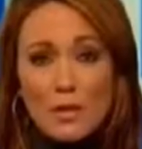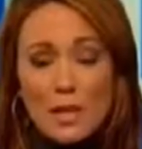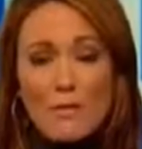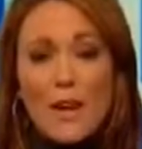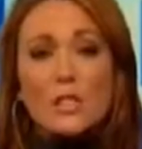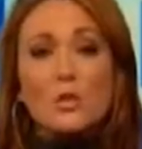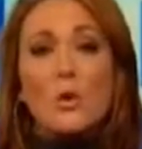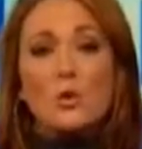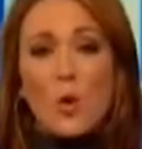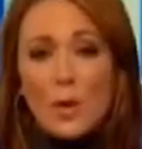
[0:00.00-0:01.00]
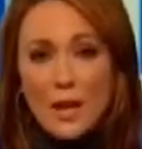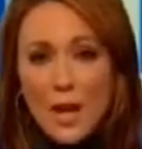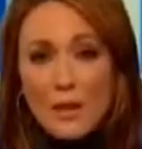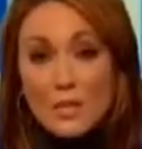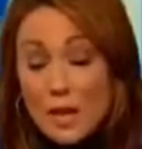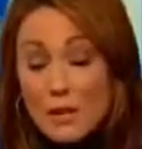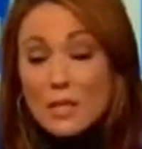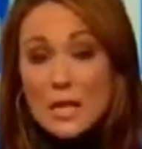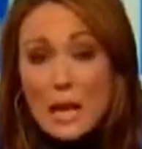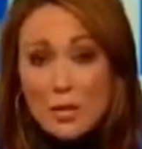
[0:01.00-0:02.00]
obesity. In fact, a spokeswoman
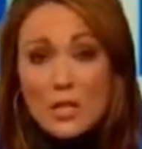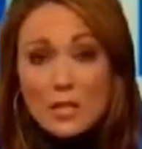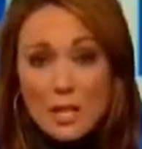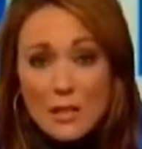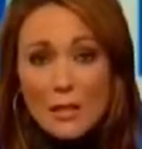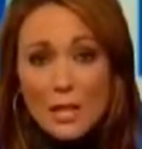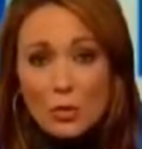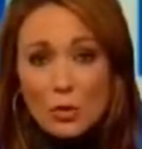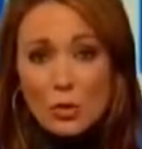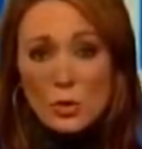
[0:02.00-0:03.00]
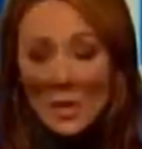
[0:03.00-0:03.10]
tells the AJC, the Atlanta